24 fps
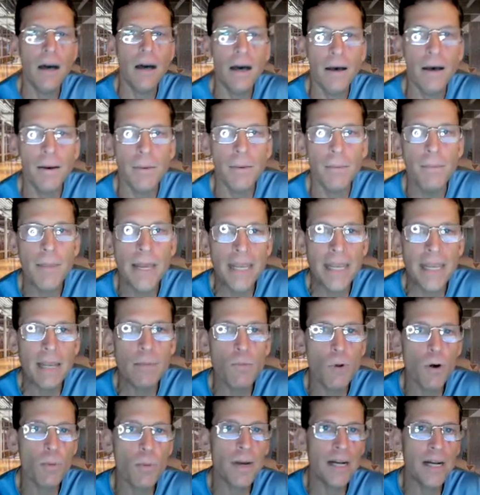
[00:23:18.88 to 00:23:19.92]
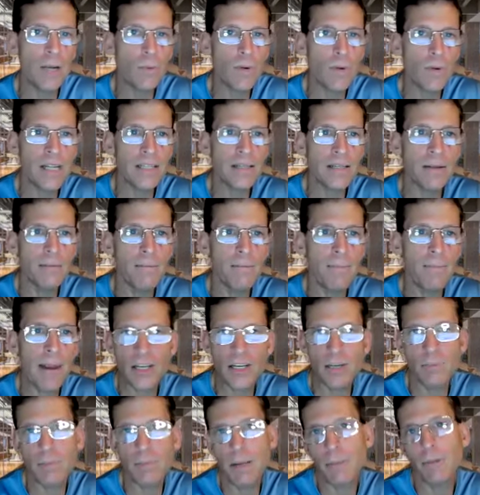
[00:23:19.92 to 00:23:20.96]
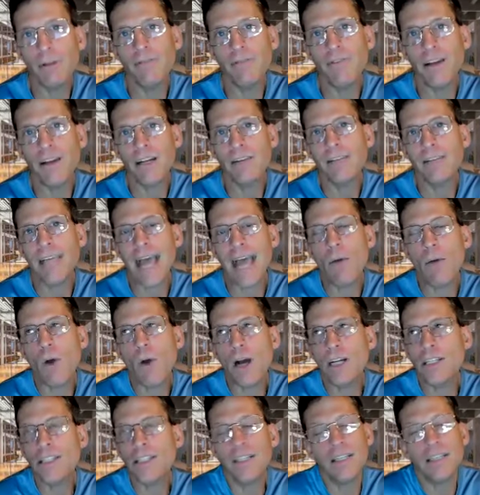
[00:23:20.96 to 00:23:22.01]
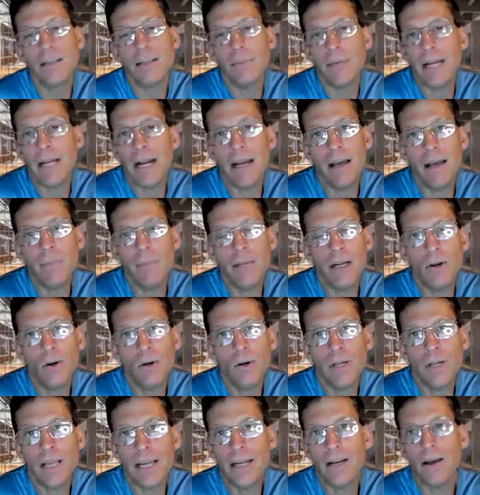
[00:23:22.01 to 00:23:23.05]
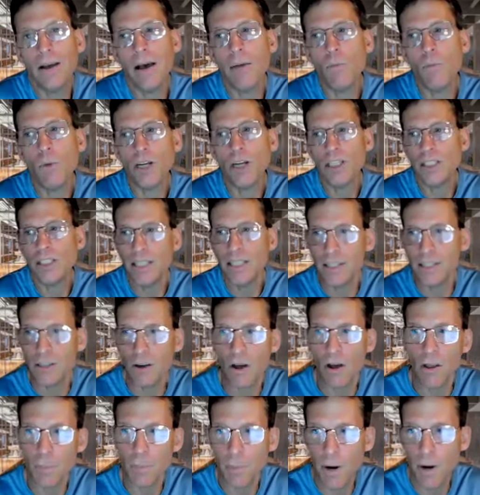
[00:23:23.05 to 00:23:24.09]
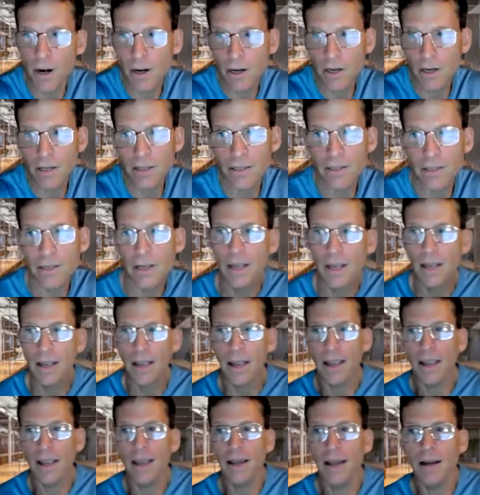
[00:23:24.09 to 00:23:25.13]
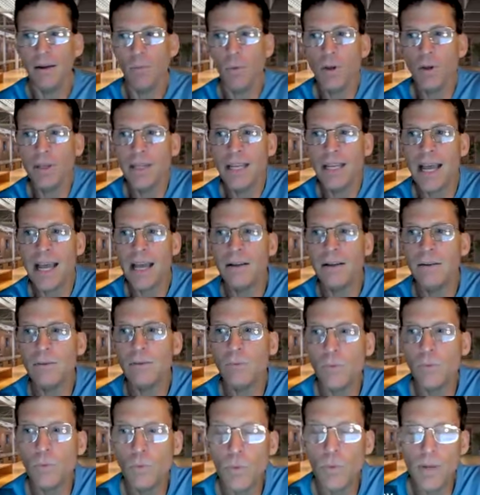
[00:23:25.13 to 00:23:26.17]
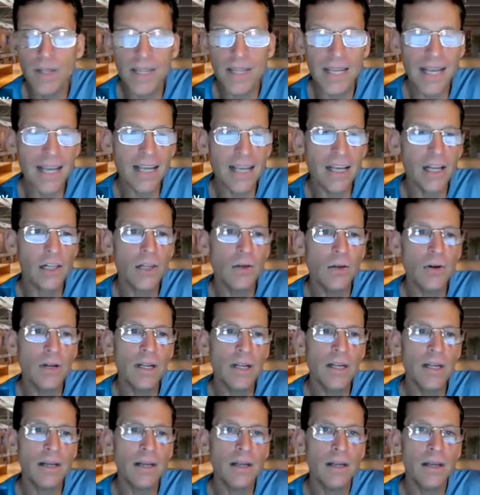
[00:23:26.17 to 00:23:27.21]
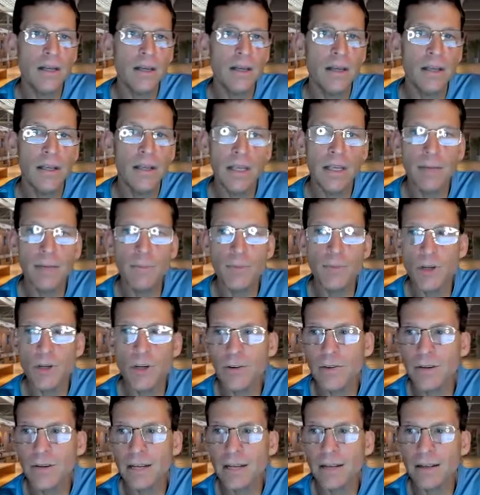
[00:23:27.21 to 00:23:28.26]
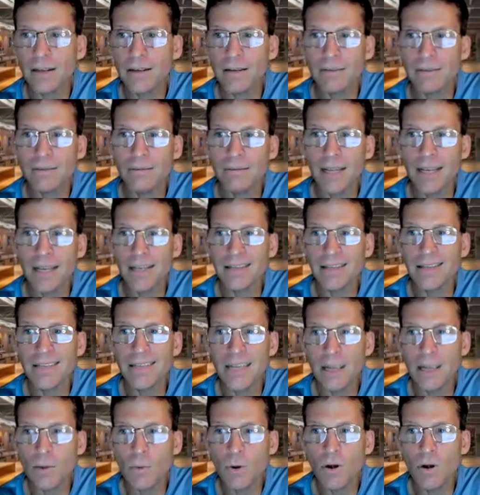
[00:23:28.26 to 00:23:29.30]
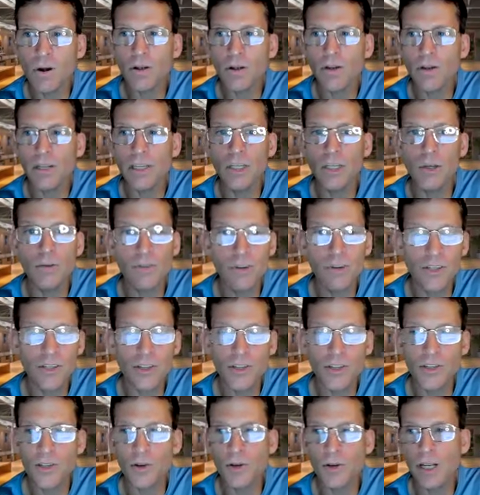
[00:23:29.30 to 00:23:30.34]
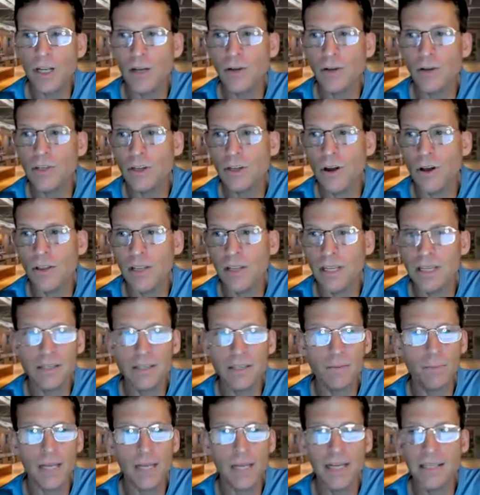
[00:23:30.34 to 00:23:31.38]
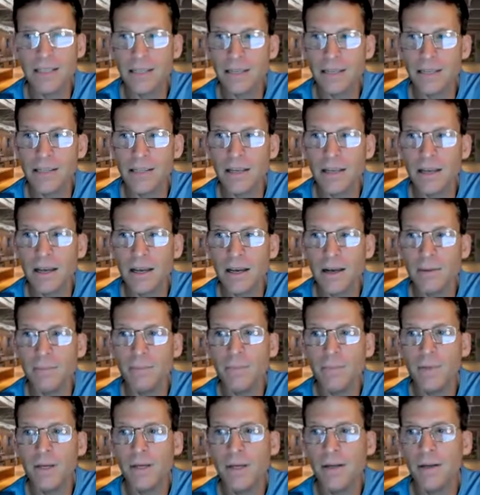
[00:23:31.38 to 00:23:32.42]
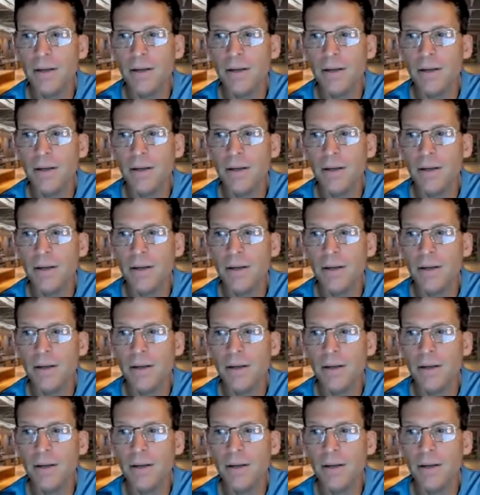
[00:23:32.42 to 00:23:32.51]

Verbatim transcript: uh, making more money when it's managing people effectively i watch this i mean I, i'm here in orlando i'm watching this at all the parks and one thing i one thing i concluded in observing like SeaWorld and Universal Studios and all these places um,